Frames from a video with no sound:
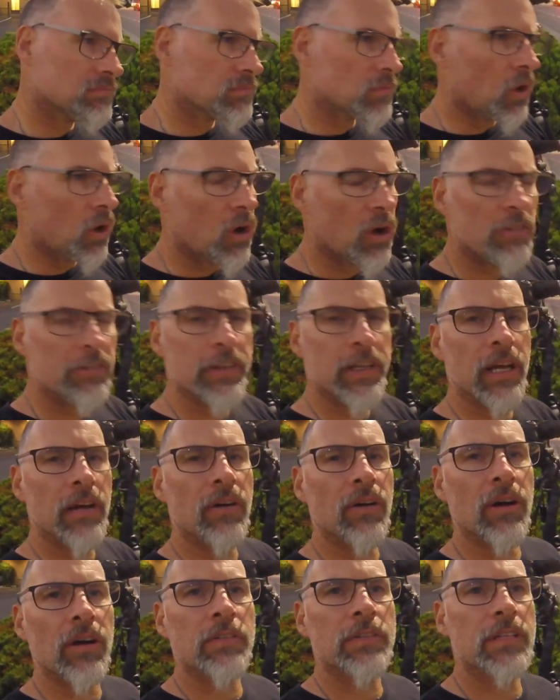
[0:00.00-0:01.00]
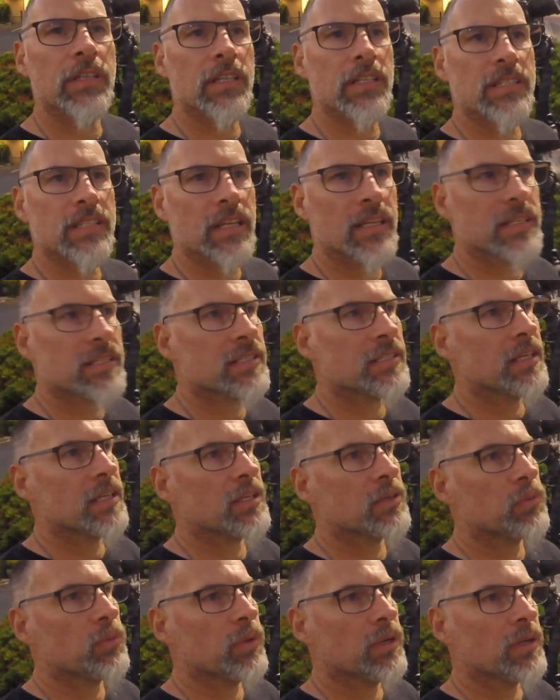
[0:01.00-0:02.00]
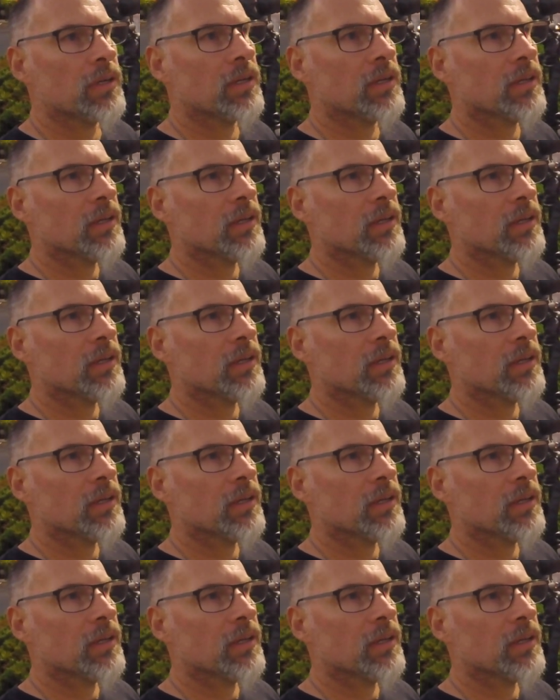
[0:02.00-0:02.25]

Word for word: half an hour after the sun has set when